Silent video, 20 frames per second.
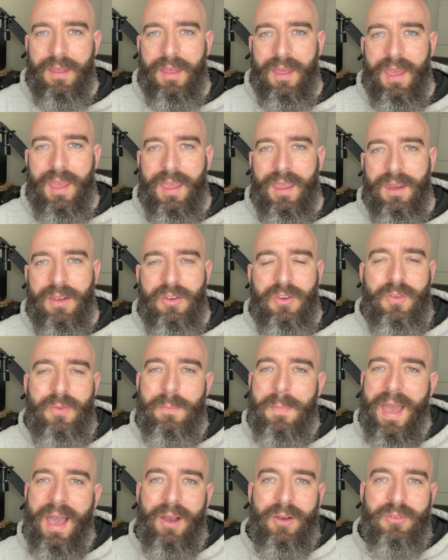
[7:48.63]
a new
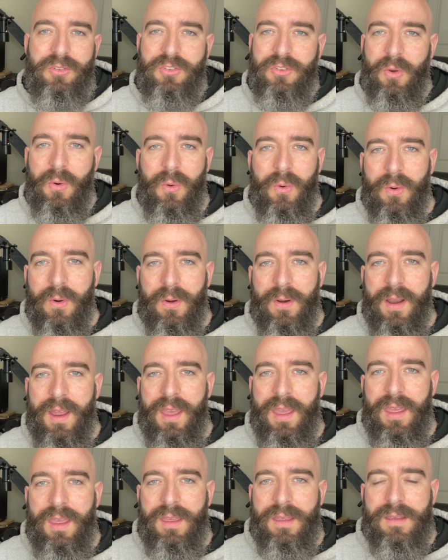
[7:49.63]
mouse or
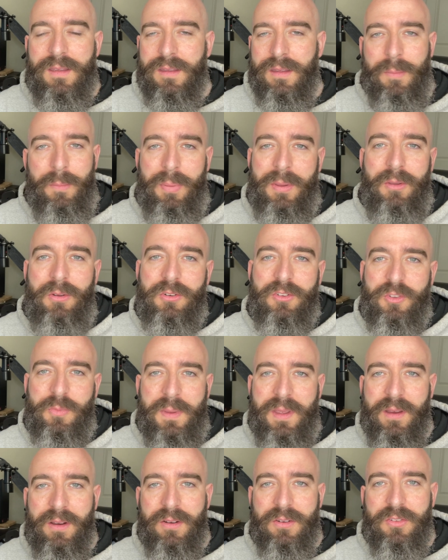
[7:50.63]
a computer
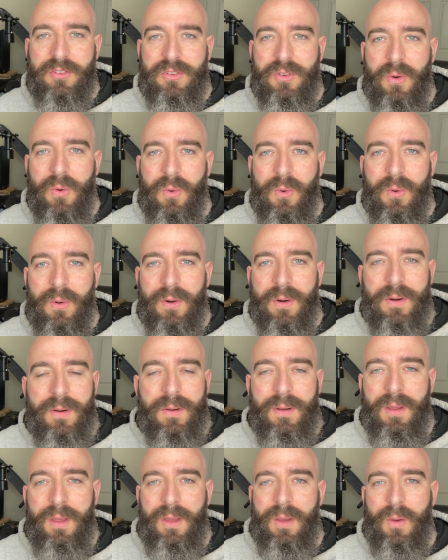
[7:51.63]
speakers
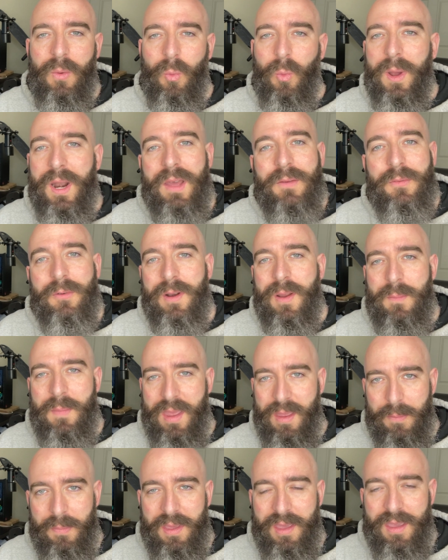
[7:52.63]
or whatever it
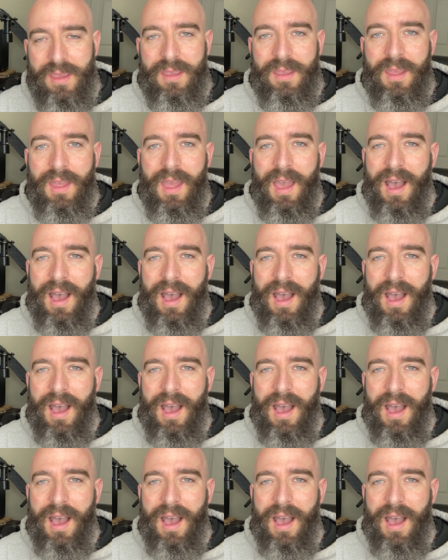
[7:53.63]
may be.